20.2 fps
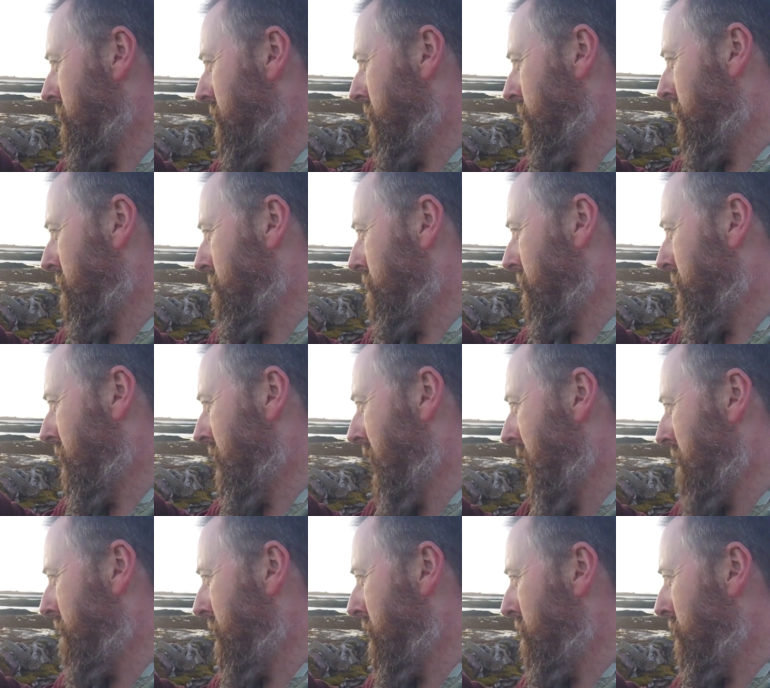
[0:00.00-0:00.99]
if I'm
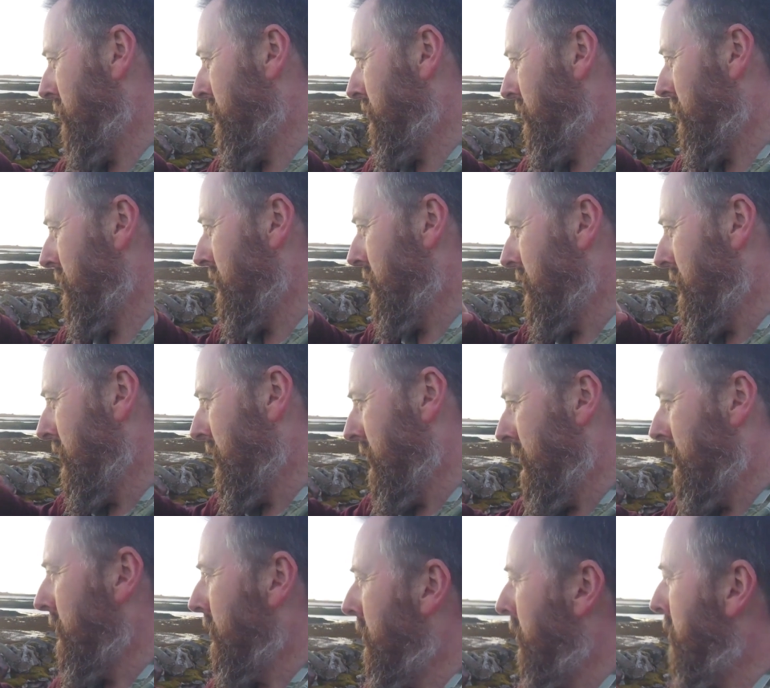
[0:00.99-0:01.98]
happy with it,
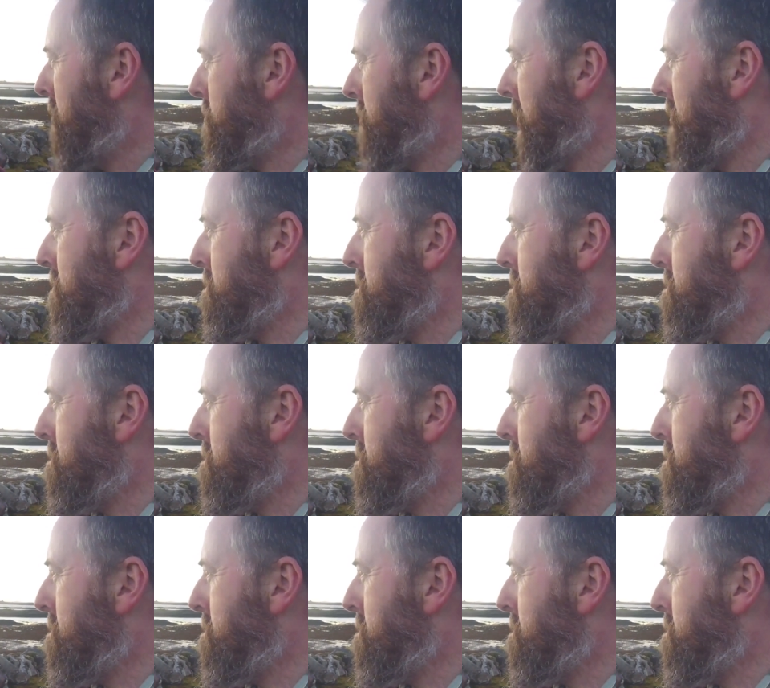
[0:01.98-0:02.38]
I might